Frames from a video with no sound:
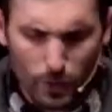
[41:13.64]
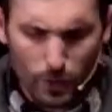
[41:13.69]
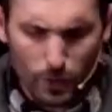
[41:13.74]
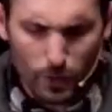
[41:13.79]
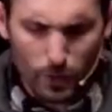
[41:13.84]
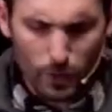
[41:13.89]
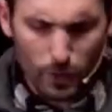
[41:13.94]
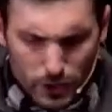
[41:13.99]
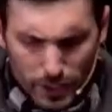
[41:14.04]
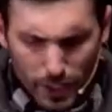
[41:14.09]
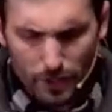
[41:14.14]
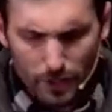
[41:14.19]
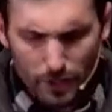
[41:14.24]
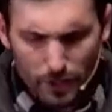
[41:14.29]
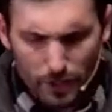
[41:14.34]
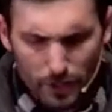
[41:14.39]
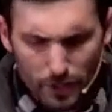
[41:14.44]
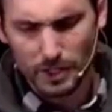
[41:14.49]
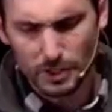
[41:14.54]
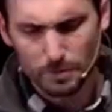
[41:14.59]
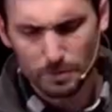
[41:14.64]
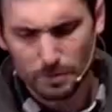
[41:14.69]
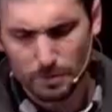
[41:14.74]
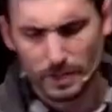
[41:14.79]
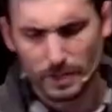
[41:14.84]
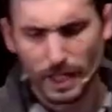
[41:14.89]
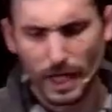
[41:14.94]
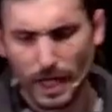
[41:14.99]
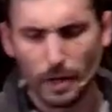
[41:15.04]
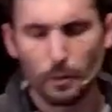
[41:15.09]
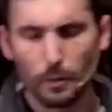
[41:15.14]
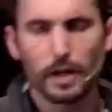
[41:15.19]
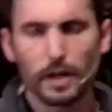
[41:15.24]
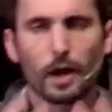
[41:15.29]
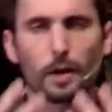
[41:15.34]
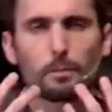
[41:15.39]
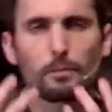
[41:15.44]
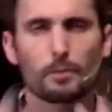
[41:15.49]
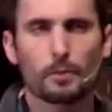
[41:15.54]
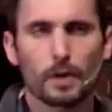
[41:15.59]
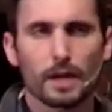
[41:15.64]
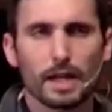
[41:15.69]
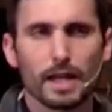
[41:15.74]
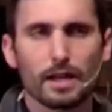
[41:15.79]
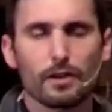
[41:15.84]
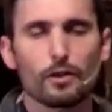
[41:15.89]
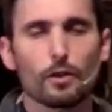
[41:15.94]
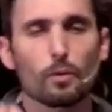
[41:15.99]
When we share the gospel today, we are bringing